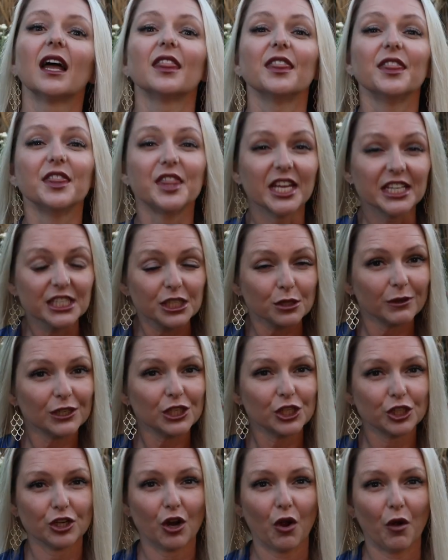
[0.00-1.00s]
This
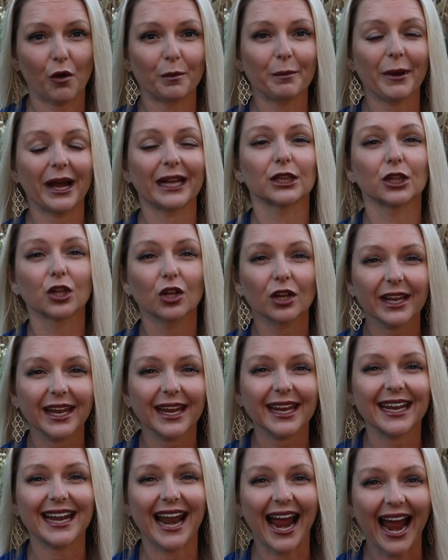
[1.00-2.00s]
was shown by
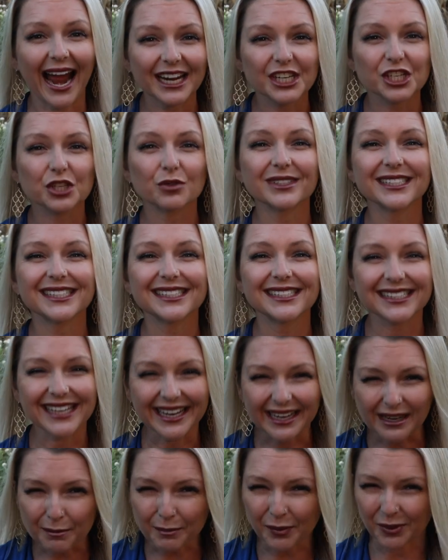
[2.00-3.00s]
looking at actual
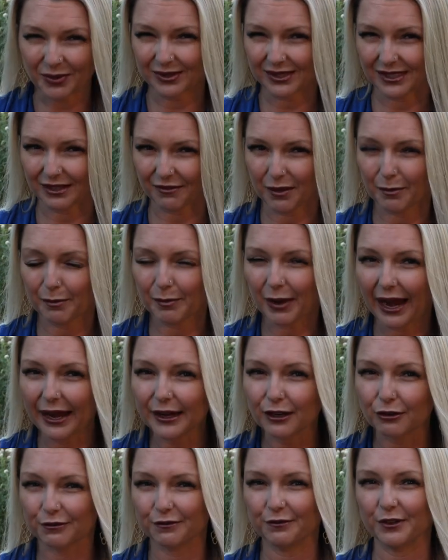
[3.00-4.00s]
samples of the
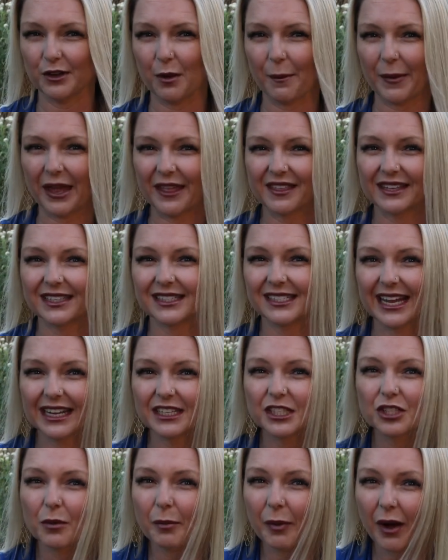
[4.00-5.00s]
biofilm in the
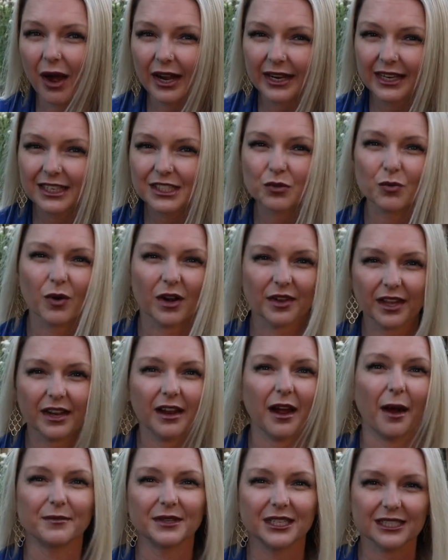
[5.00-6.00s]
dental pockets where the
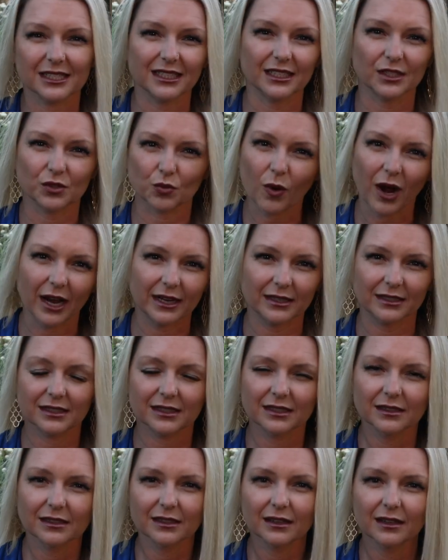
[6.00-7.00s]
gum disease
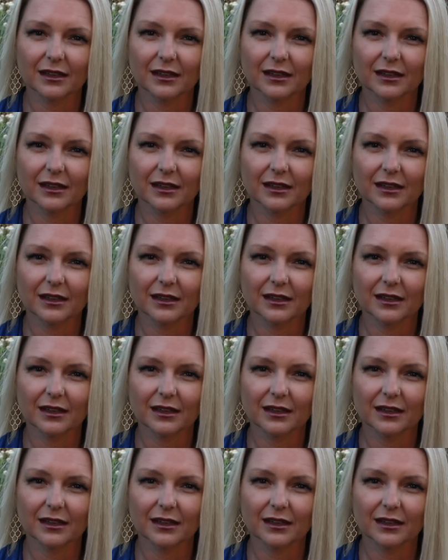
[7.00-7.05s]
was.